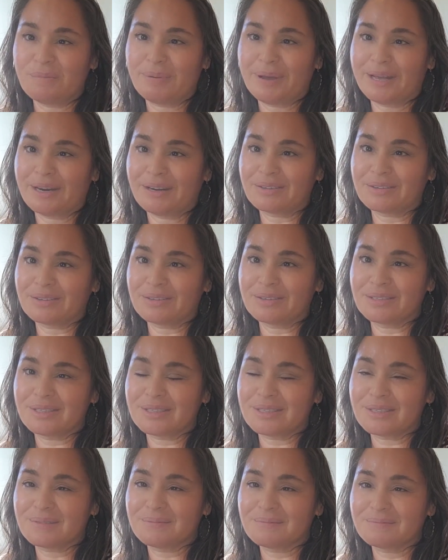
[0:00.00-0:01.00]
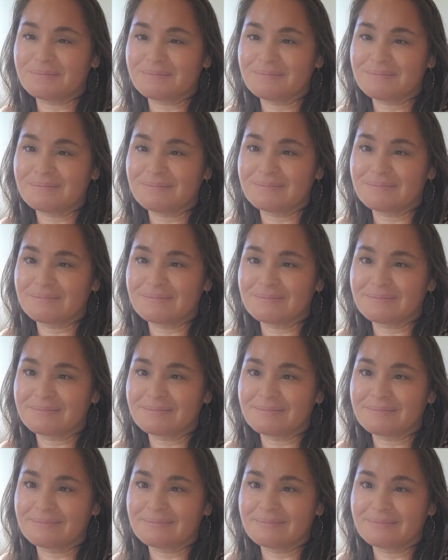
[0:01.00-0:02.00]
of Pentacles.
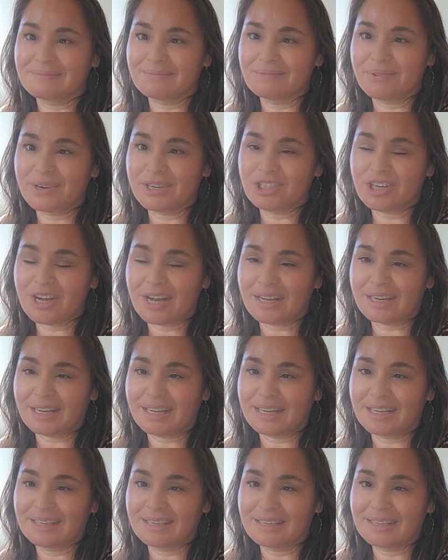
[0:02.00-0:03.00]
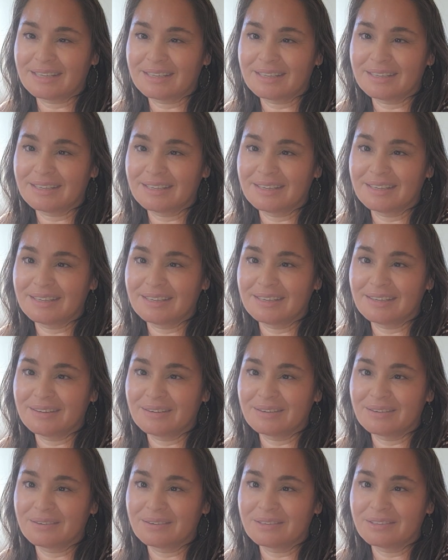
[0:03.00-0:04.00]
We're juggling.
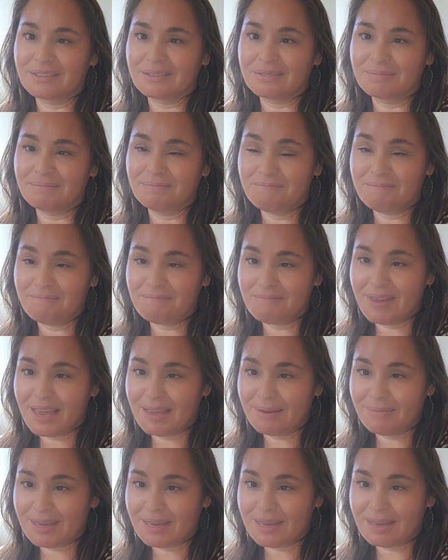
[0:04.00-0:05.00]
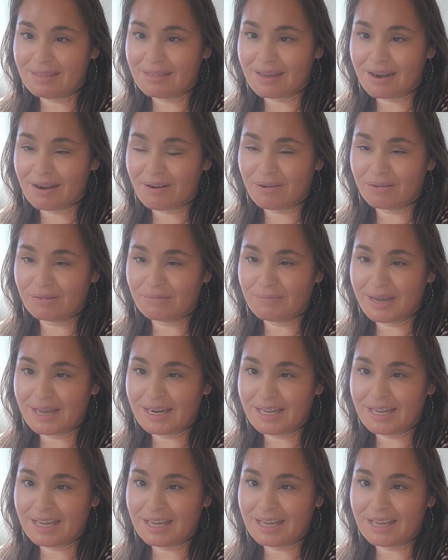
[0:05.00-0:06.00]
Maybe their own
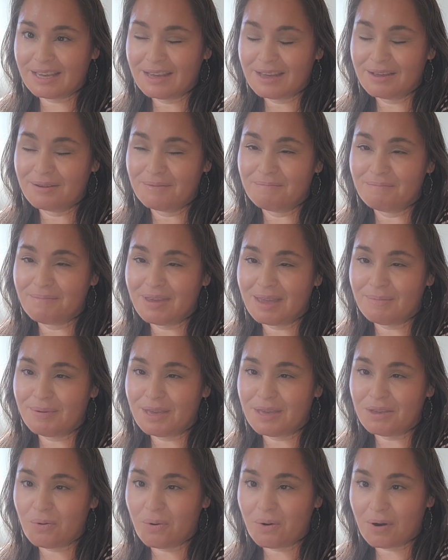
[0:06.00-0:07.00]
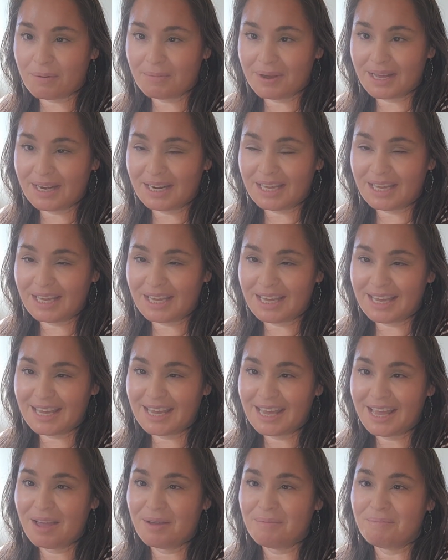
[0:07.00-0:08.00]
money, maybe your
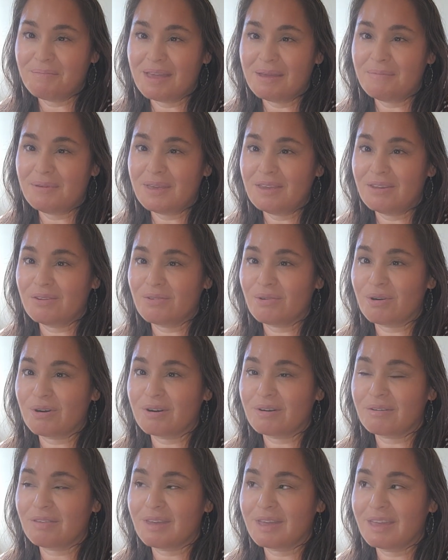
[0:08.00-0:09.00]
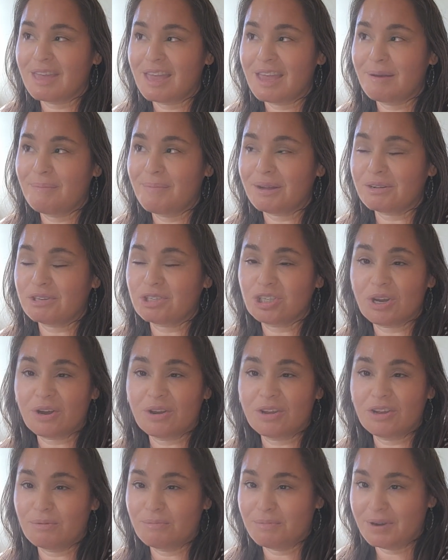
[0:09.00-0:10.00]
money, maybe you're thinking about
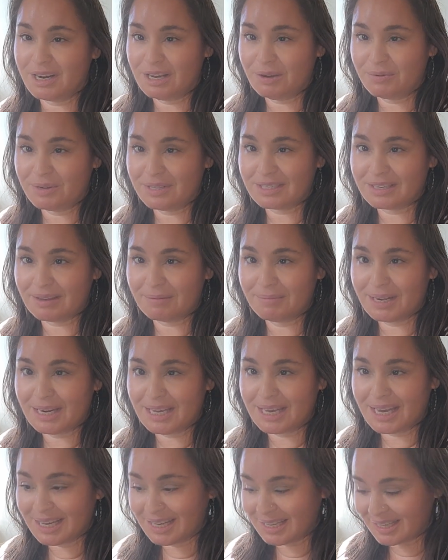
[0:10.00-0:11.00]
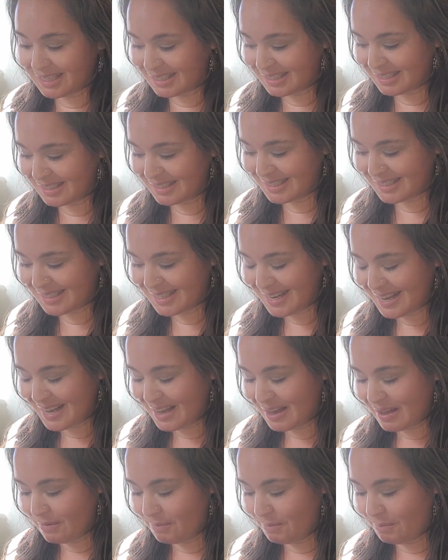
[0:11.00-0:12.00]
sharing your money with somebody else,
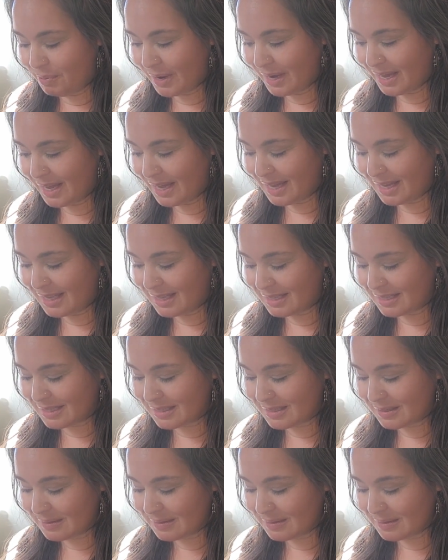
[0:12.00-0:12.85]
but